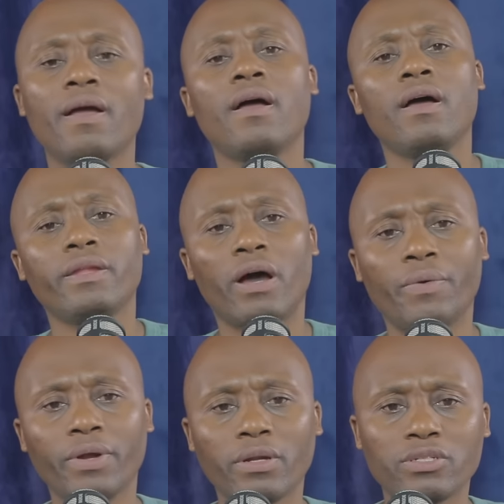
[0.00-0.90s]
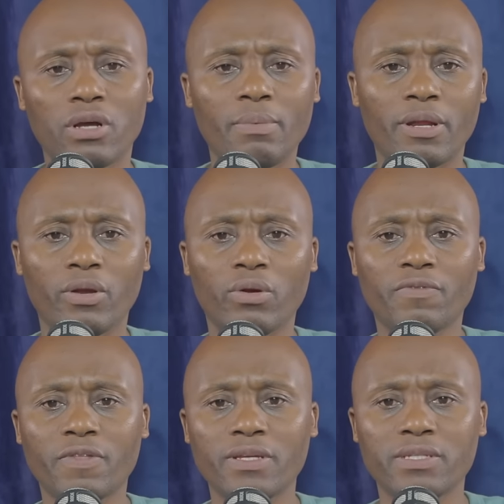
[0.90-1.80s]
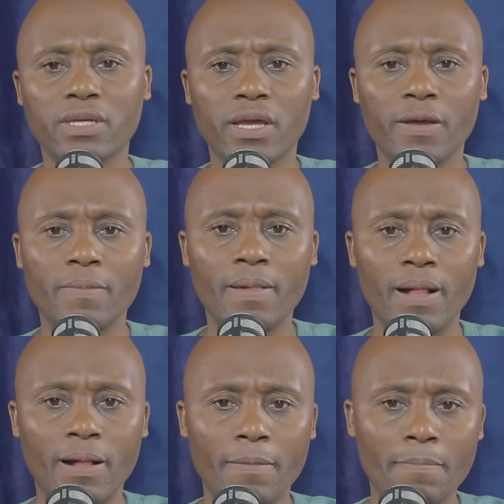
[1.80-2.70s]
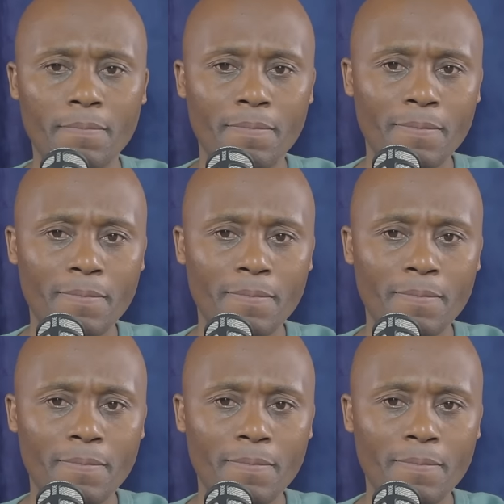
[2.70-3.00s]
Now, we're not going to talk about a lot of things here. Um,